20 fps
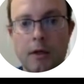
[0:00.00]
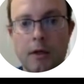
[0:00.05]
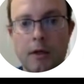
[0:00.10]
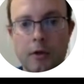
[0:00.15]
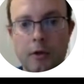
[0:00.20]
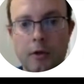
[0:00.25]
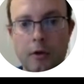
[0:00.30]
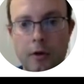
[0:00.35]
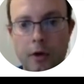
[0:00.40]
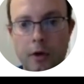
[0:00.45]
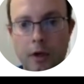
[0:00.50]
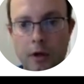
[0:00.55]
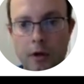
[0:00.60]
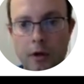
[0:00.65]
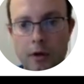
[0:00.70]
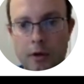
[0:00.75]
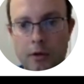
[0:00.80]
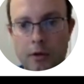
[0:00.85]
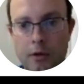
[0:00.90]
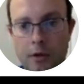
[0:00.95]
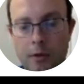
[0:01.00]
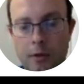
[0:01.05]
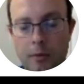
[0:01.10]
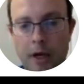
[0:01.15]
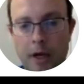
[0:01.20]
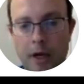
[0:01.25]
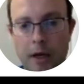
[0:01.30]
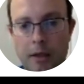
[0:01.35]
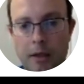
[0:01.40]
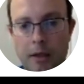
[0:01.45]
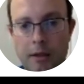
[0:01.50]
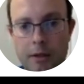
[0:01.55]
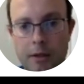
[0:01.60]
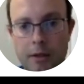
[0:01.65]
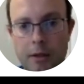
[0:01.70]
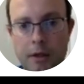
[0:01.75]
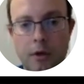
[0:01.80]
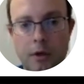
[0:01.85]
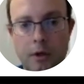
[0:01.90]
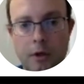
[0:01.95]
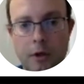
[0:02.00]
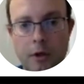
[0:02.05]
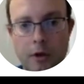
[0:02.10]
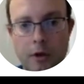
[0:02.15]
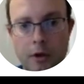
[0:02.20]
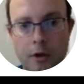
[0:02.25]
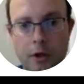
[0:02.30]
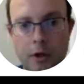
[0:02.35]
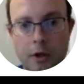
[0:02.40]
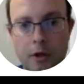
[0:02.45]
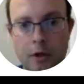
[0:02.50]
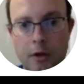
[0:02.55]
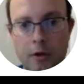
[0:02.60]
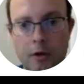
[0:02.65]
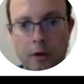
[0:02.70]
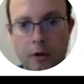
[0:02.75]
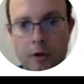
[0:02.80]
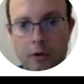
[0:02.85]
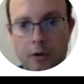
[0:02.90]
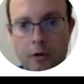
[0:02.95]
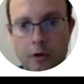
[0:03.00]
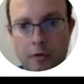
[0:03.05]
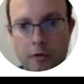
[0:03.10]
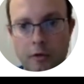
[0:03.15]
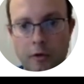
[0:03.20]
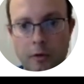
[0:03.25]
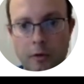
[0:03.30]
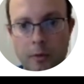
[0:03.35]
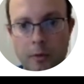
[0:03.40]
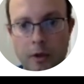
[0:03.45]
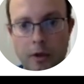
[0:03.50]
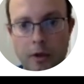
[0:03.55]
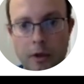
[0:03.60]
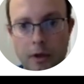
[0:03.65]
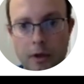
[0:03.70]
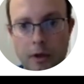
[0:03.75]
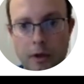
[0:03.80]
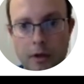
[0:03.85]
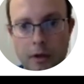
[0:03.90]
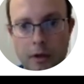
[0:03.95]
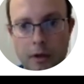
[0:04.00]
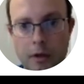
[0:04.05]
So here is the mask. You can either use the formula